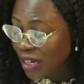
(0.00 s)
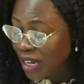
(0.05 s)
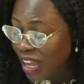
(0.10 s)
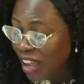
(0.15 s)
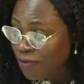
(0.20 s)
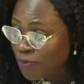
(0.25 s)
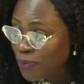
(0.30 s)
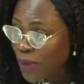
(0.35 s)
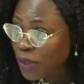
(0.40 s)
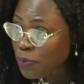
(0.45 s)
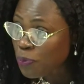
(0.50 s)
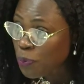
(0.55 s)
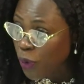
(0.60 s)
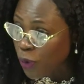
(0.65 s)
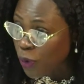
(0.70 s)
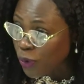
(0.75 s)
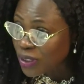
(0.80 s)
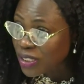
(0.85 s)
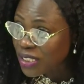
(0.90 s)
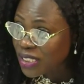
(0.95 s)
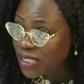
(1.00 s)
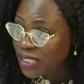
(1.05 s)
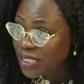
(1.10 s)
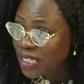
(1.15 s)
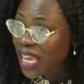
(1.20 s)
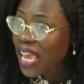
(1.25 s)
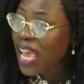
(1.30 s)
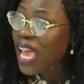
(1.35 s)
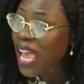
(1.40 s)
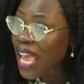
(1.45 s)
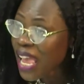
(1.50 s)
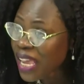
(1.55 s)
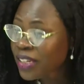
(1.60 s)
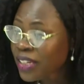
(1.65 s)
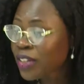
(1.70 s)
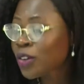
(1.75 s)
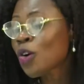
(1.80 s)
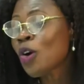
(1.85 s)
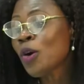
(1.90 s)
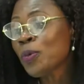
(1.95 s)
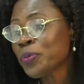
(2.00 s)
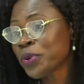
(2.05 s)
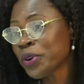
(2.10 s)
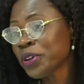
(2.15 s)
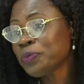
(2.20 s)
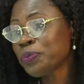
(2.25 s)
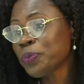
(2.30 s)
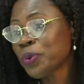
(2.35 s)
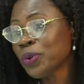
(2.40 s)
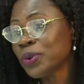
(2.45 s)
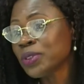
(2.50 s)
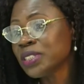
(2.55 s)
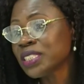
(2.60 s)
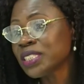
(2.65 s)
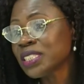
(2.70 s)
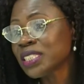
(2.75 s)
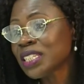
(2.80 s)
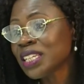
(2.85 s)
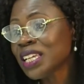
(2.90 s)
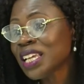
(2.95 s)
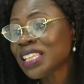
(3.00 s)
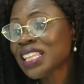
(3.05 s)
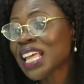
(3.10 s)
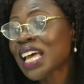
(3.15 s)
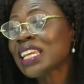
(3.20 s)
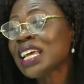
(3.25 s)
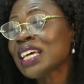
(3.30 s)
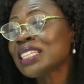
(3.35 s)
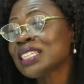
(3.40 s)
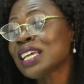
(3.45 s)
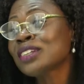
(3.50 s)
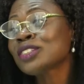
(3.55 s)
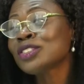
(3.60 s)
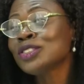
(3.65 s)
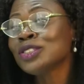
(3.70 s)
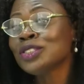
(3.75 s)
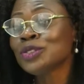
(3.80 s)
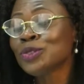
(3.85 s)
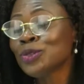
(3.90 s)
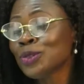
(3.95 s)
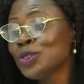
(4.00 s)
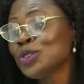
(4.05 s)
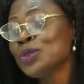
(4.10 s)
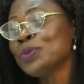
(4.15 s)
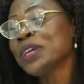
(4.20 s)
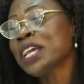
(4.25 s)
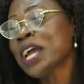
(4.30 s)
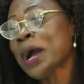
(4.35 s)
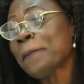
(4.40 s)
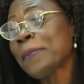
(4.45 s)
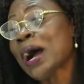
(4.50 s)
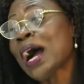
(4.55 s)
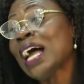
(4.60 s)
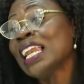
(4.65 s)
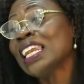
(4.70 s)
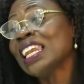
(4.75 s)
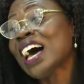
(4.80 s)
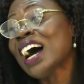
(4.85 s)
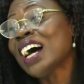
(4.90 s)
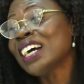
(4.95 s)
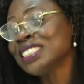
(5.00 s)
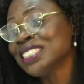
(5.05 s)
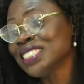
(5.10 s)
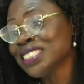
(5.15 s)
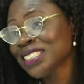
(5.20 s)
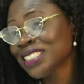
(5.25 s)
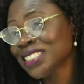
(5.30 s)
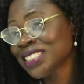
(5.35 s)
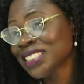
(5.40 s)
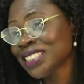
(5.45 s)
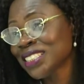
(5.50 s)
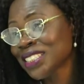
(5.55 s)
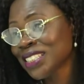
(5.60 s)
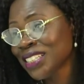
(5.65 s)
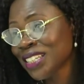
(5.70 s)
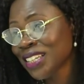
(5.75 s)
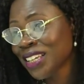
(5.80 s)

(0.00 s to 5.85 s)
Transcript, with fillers: government bonds and corporate bonds that has actually grown to become our largest